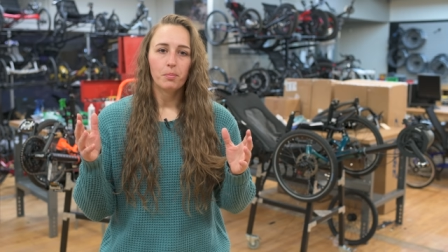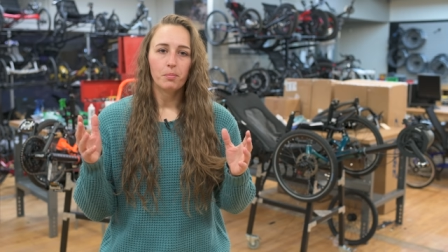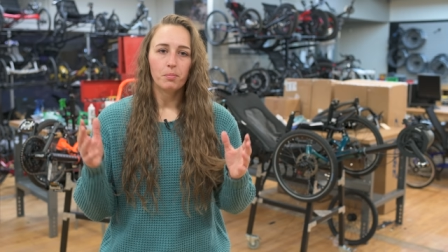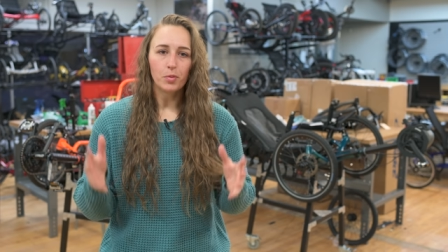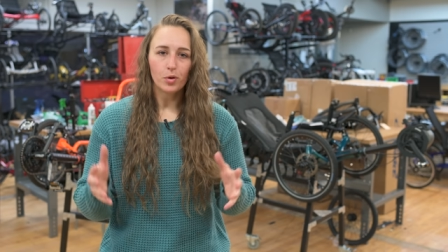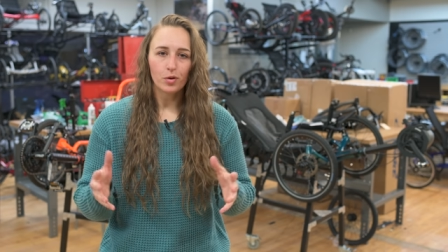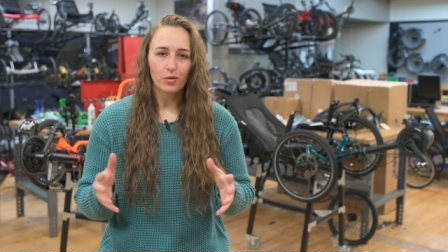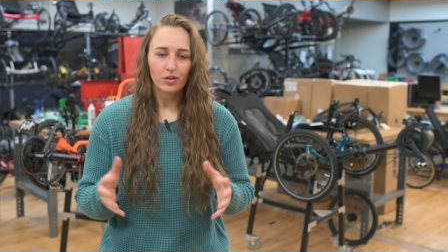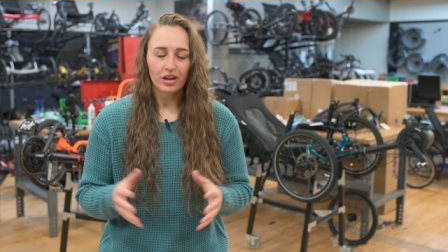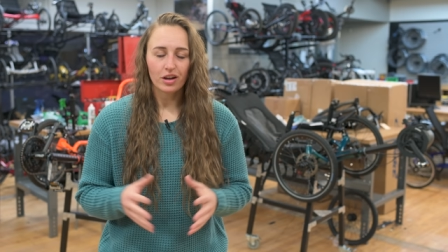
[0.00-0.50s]

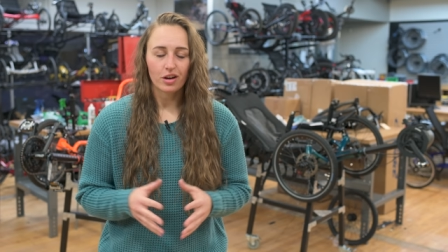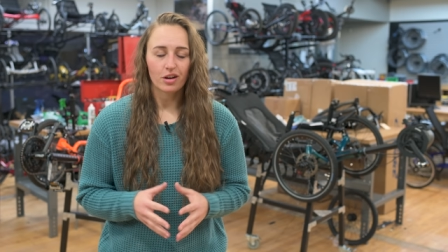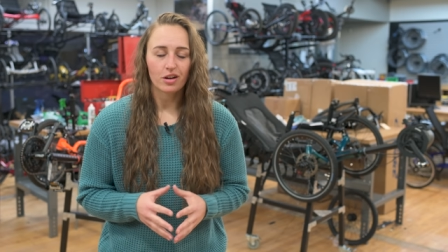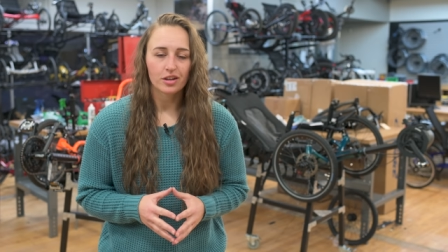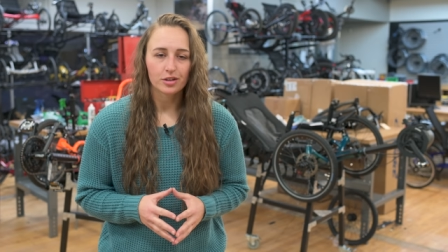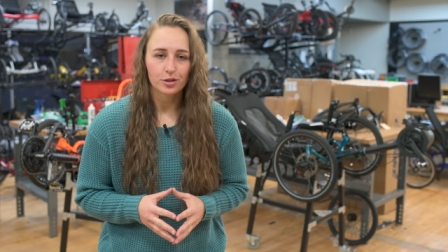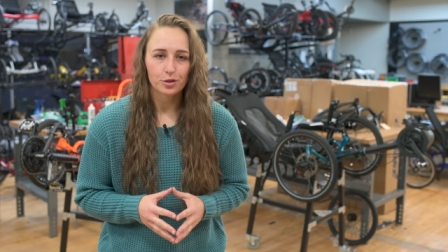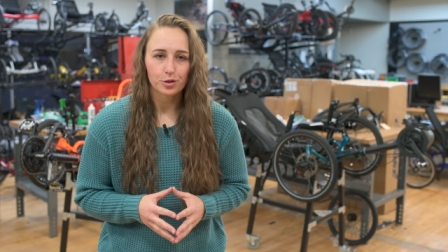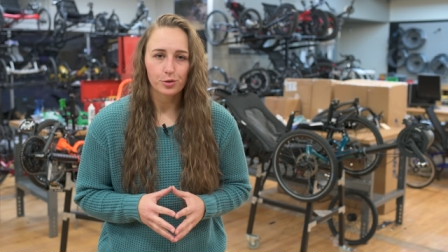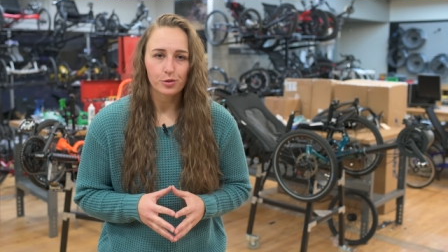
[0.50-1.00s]
Moving
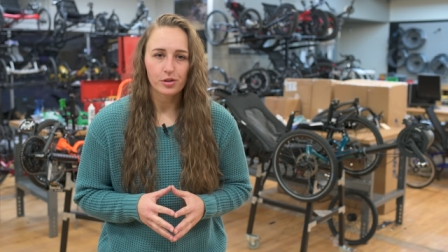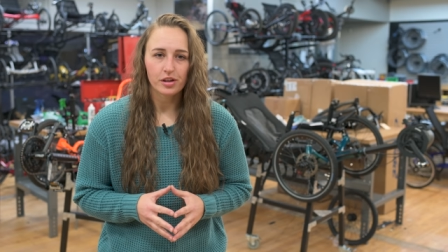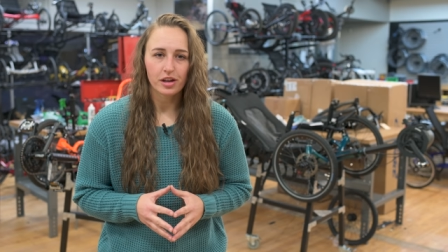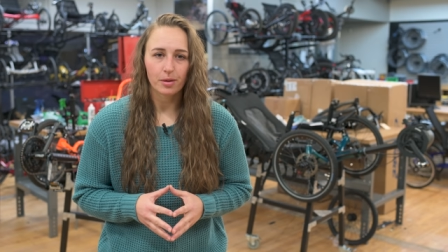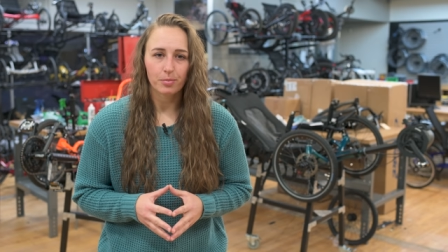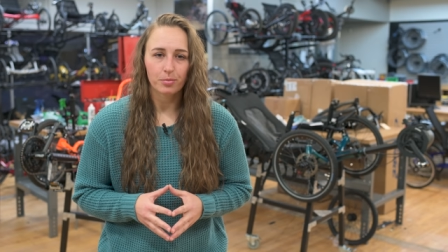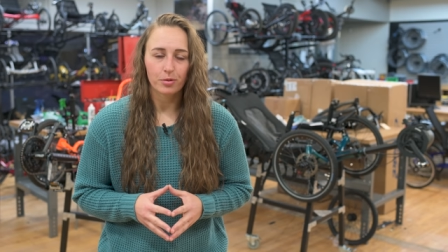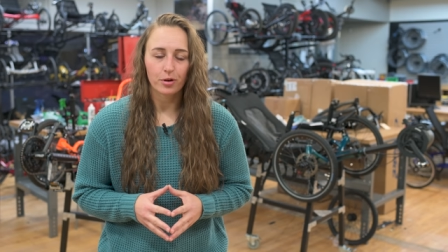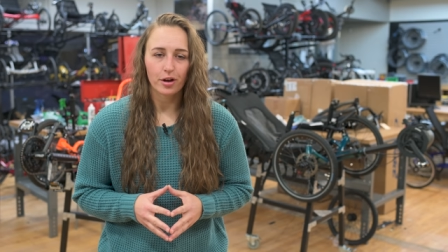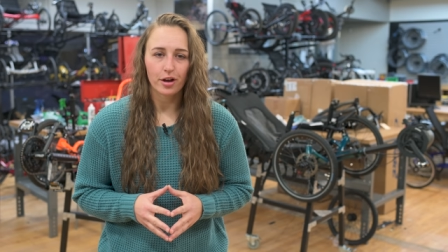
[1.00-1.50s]
on to the
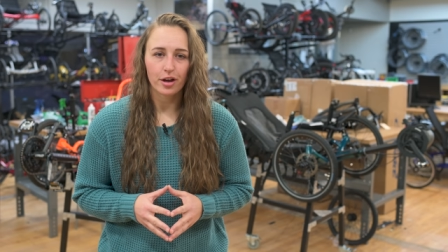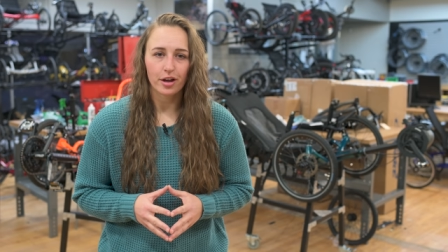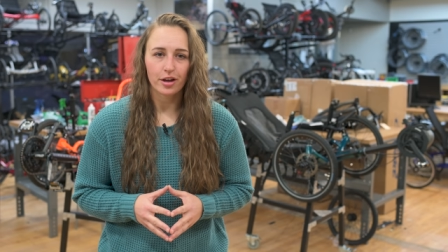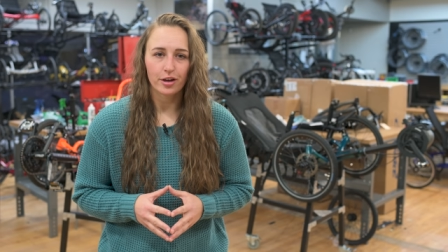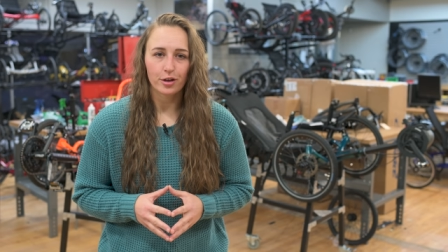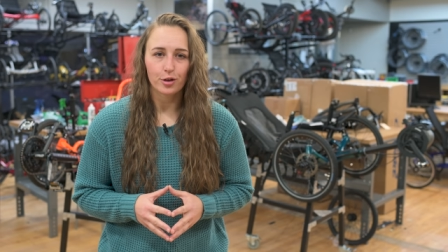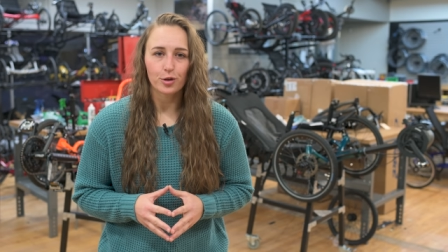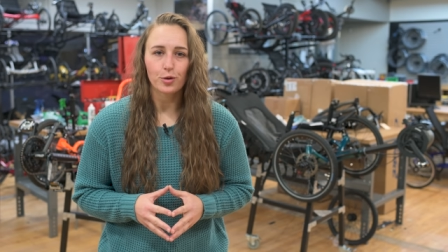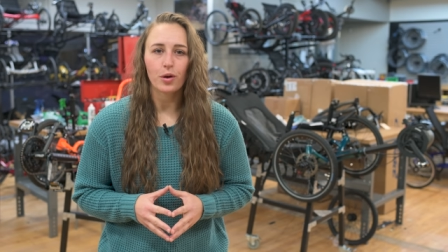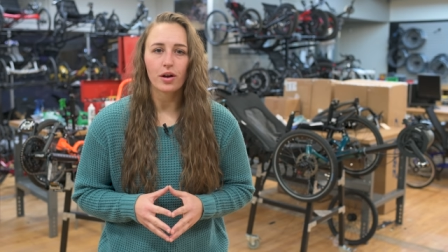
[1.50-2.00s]

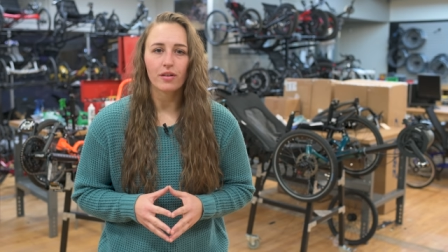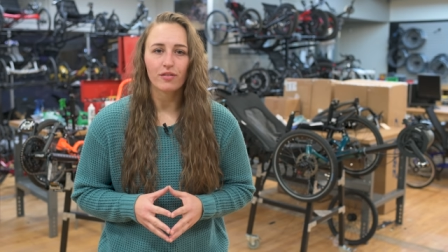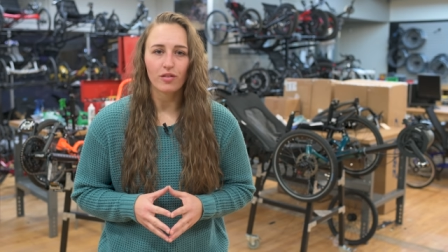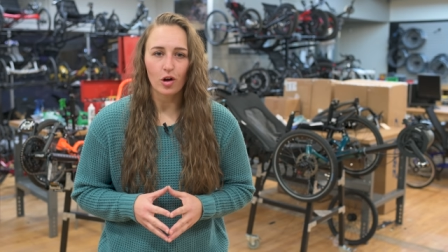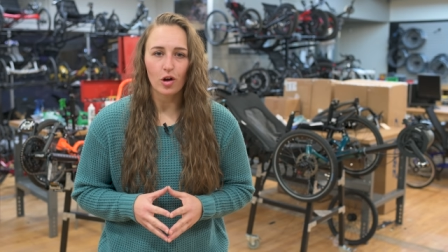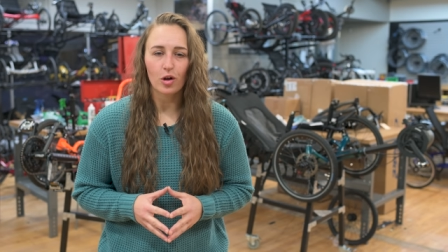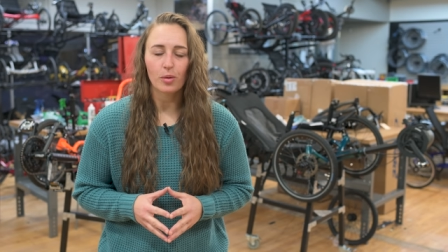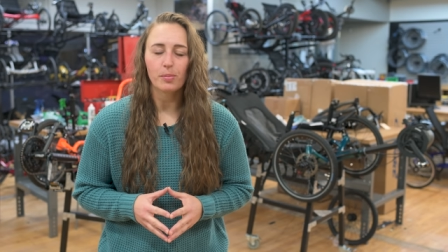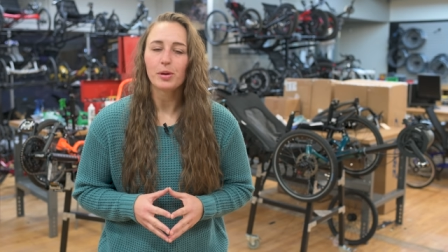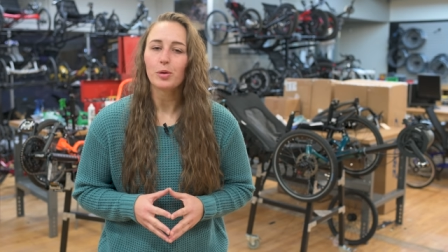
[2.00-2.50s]
upgrade you have
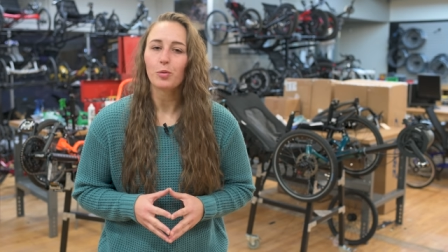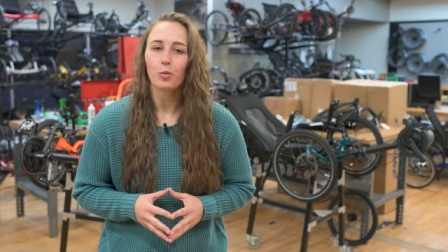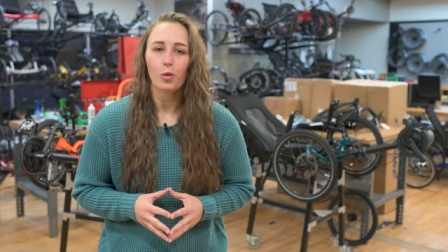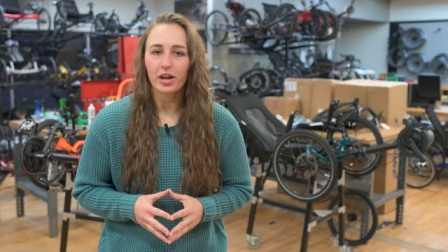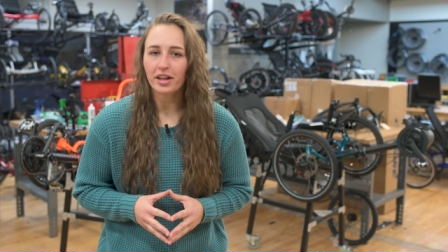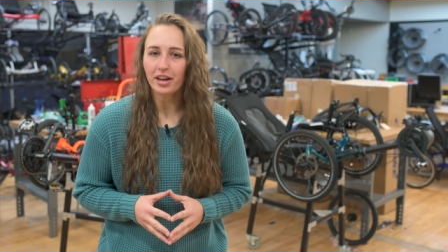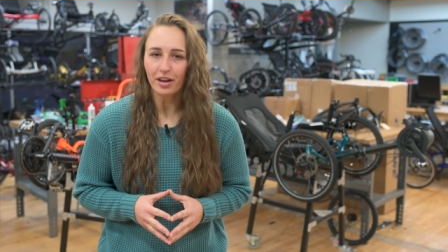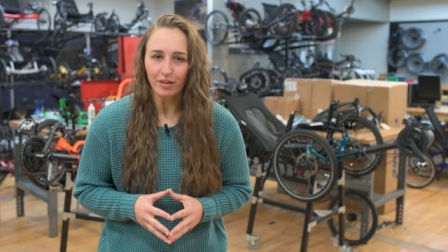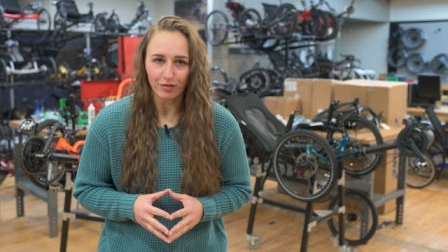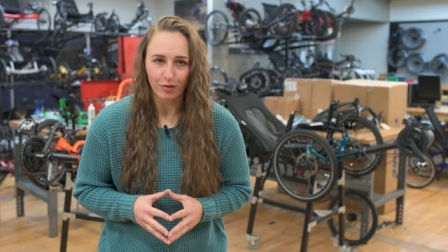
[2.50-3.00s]
all been
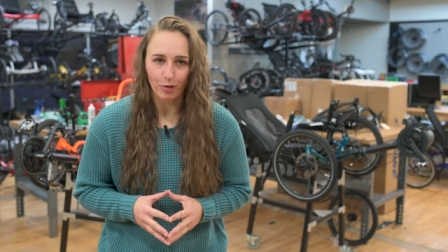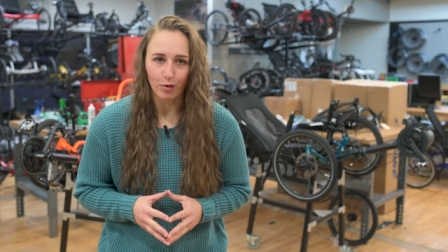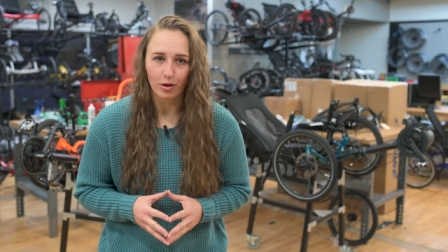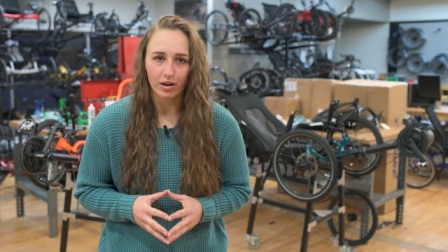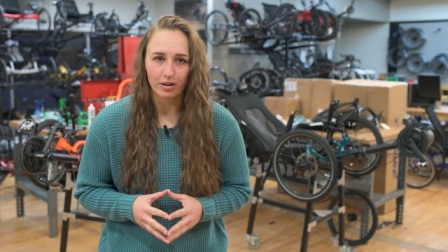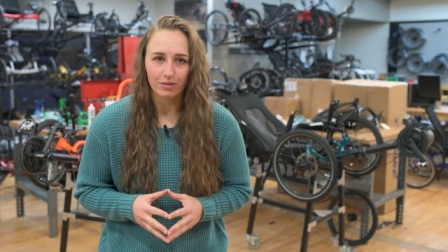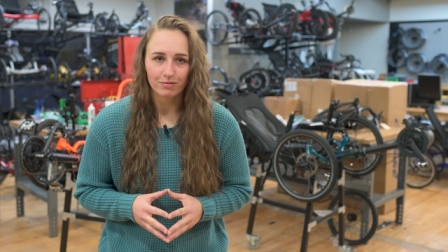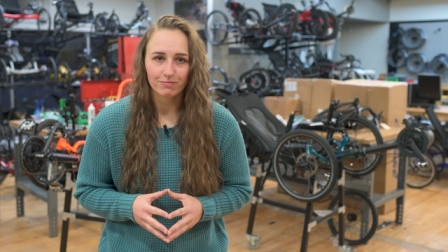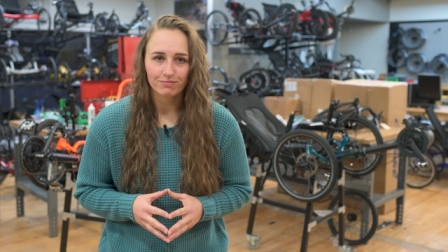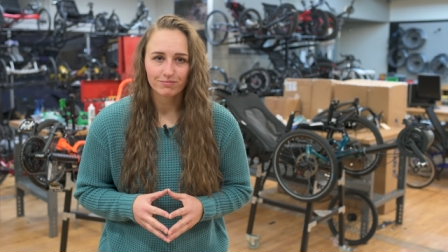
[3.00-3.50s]
waiting
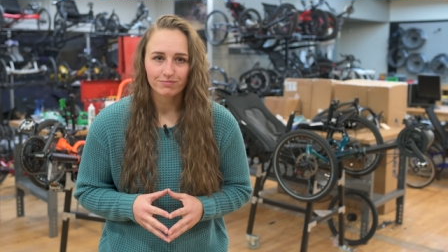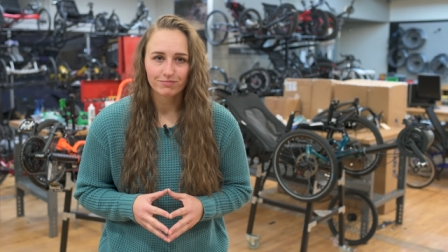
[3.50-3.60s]
for,